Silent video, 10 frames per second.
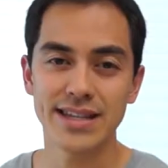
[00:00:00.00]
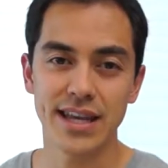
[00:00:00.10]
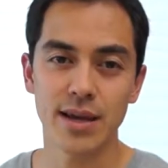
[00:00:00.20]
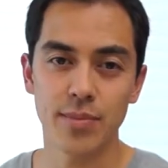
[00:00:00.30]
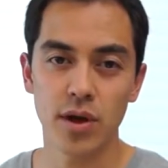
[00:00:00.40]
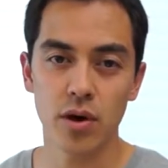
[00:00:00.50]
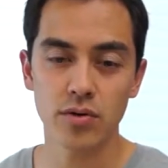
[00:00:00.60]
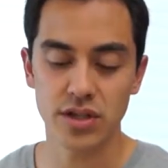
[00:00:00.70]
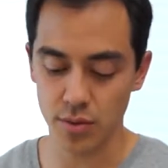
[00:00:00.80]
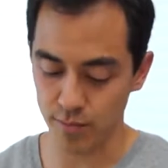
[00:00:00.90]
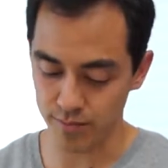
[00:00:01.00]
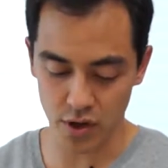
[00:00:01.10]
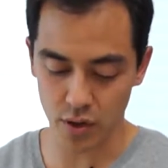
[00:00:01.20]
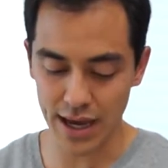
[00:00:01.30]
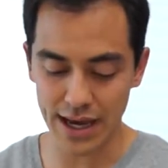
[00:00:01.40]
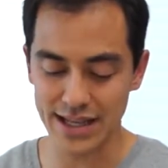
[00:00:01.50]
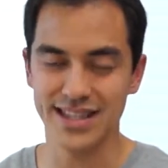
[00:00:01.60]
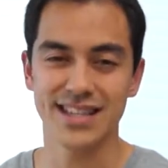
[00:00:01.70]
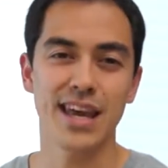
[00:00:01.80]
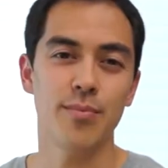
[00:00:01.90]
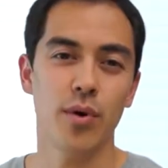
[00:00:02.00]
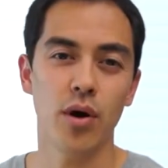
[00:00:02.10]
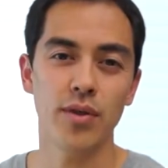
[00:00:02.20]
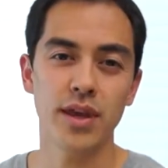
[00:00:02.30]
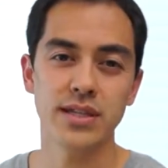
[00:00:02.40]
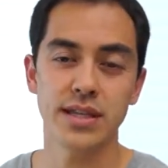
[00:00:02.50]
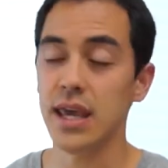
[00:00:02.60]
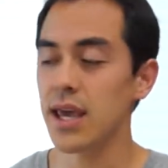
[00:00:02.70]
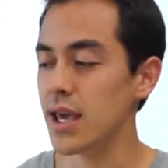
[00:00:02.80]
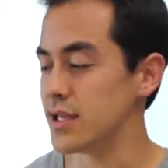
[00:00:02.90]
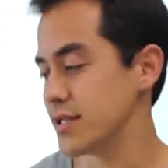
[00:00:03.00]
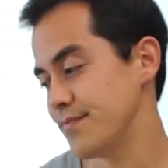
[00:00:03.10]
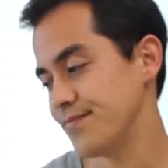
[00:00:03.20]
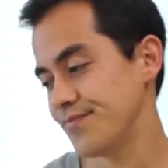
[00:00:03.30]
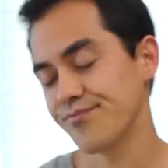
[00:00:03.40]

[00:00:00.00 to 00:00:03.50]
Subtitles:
tip though to go ahead and skip all this is